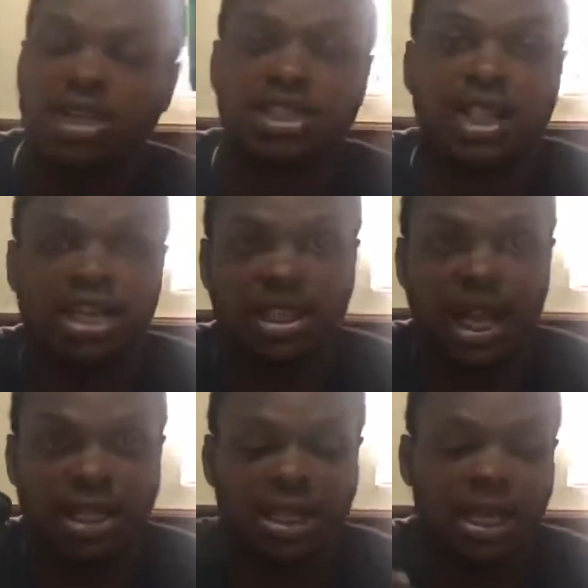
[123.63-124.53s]

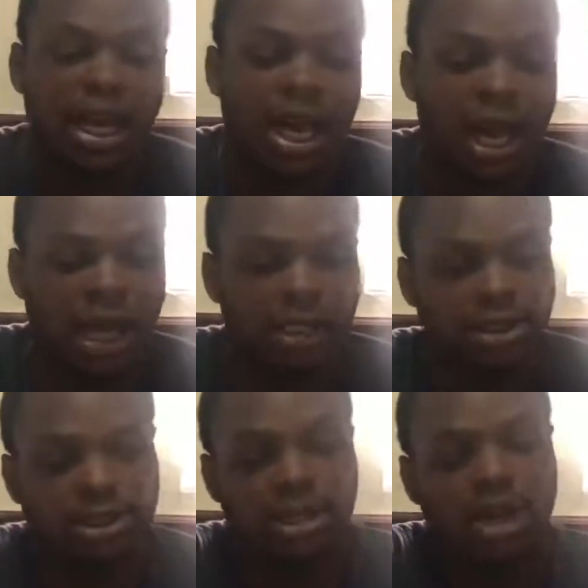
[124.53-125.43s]
standard
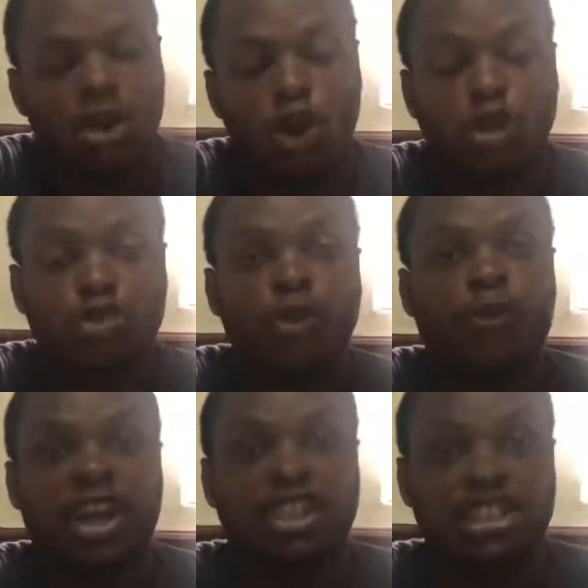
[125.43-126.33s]
and also
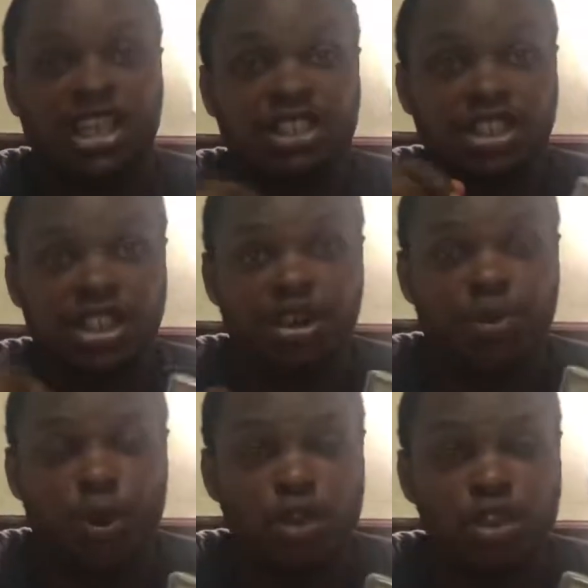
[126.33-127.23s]
fast charging
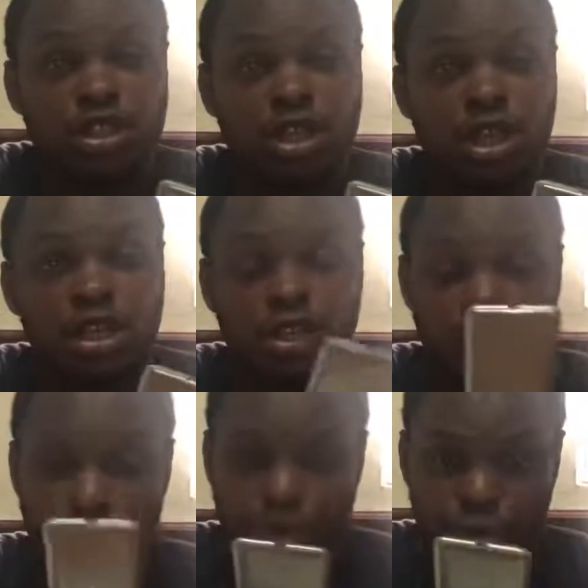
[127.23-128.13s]

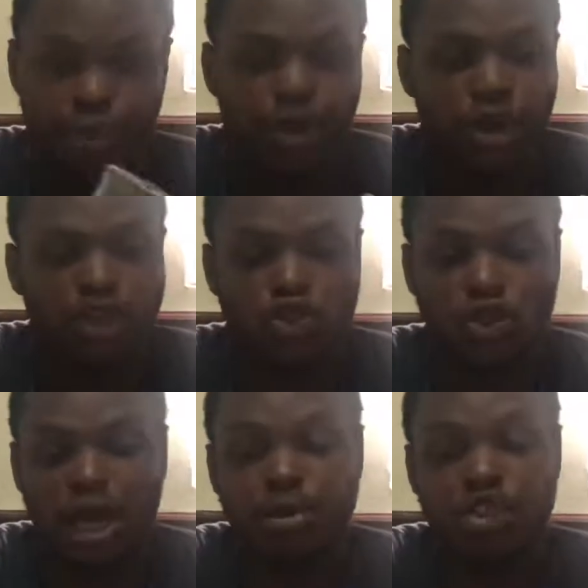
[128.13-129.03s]
3.0.
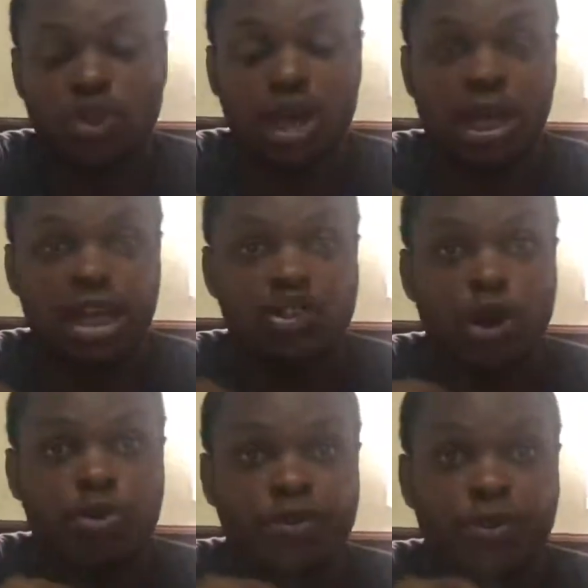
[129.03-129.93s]
so that means you can get
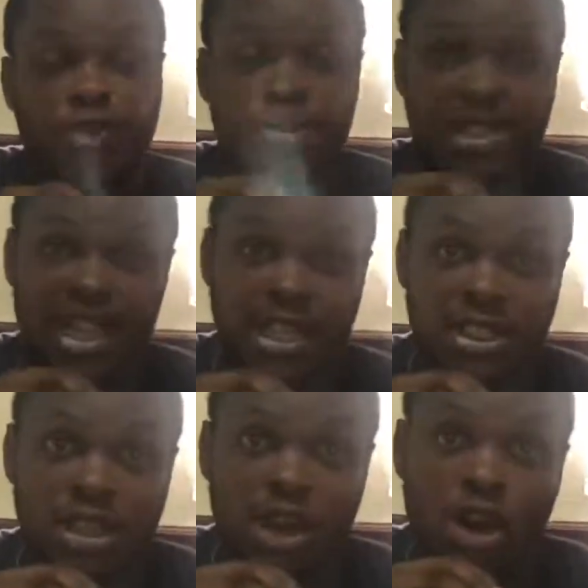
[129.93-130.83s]
up to
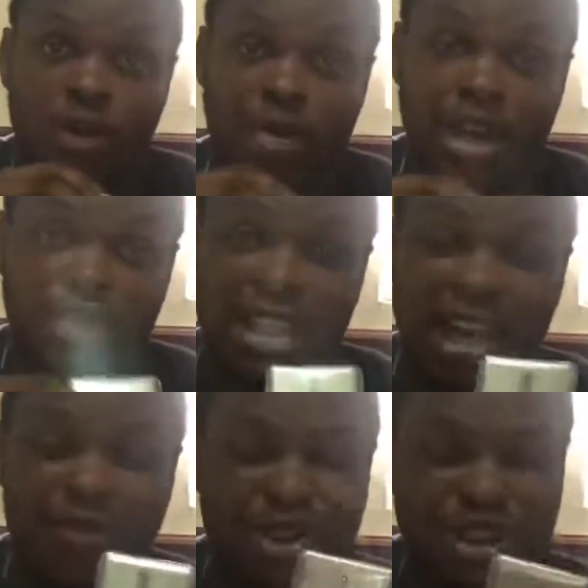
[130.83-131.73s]
50% of battery
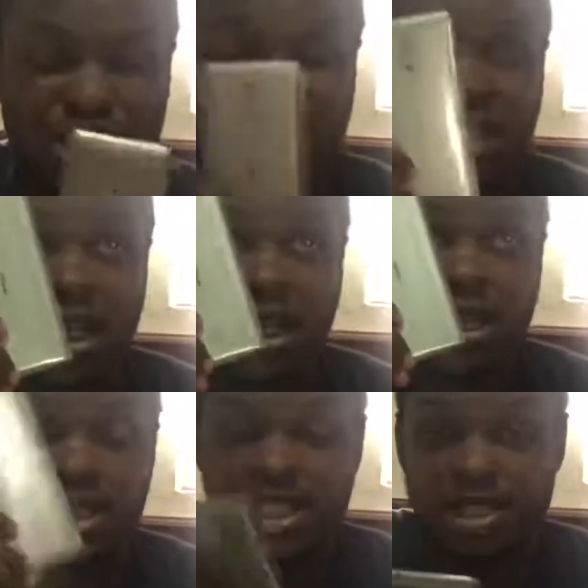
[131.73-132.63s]
life for just
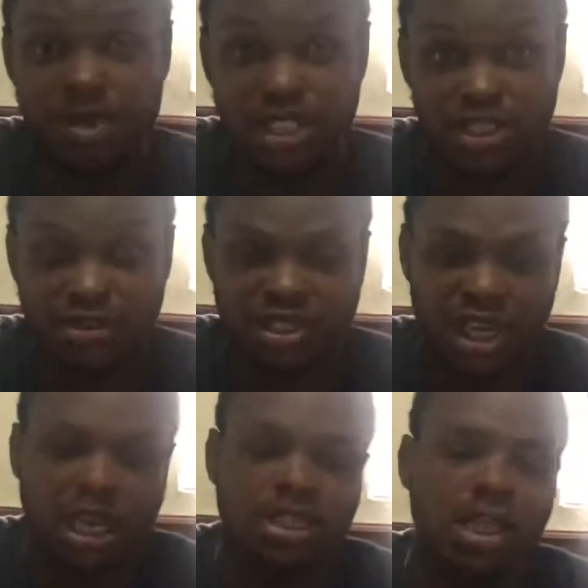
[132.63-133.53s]
30 minutes of
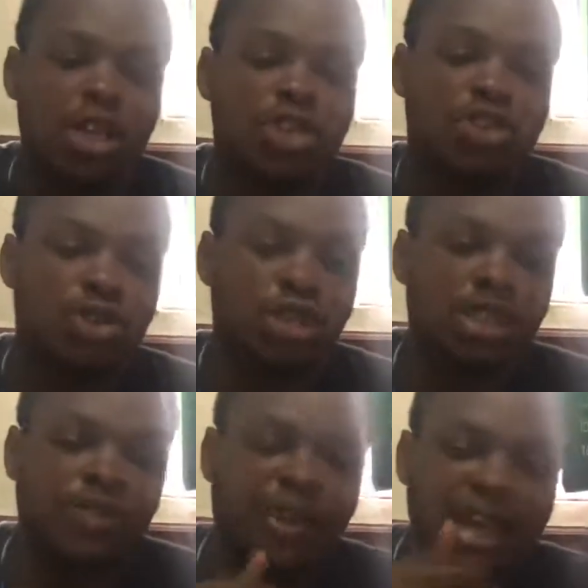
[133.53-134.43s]
charge. So
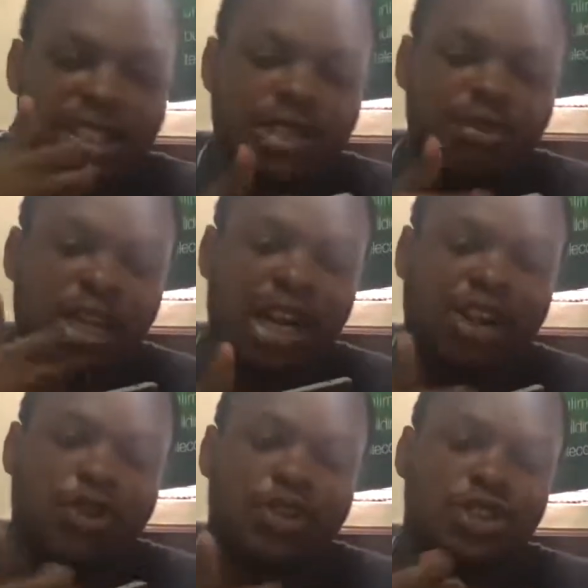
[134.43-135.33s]
the device is made
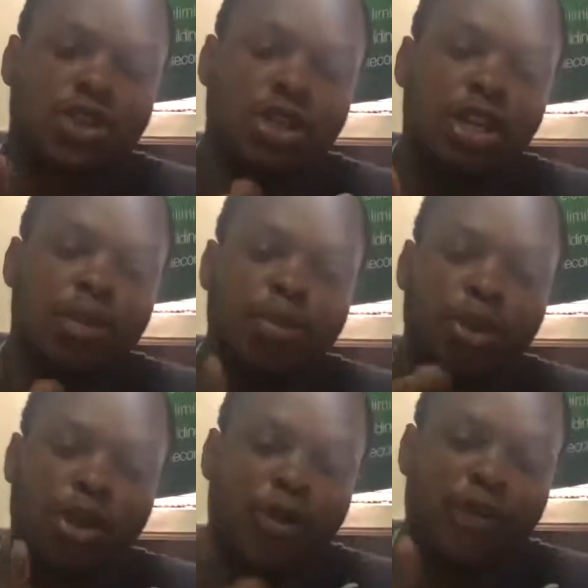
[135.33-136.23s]
out of a solid
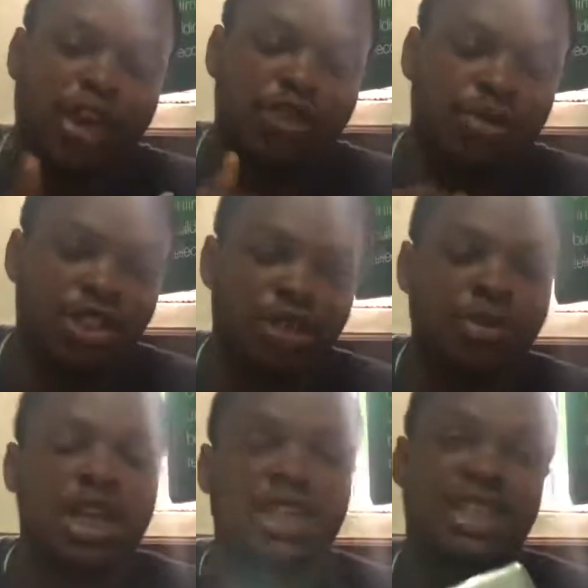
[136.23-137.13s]
block of
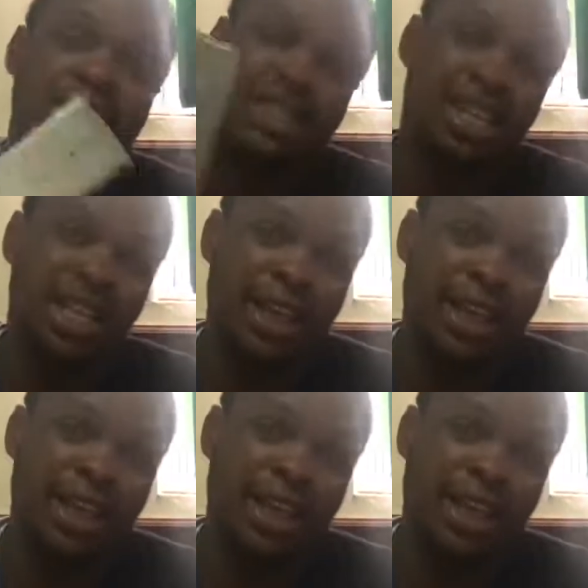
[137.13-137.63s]
aluminum. This is